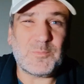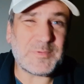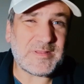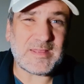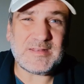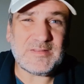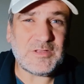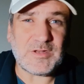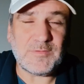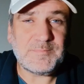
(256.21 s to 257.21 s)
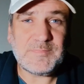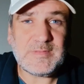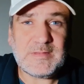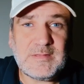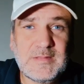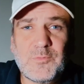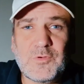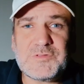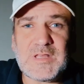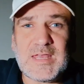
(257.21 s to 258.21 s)
But then, you know, it
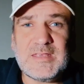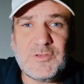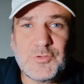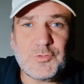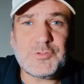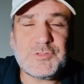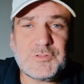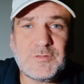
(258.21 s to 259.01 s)
was a good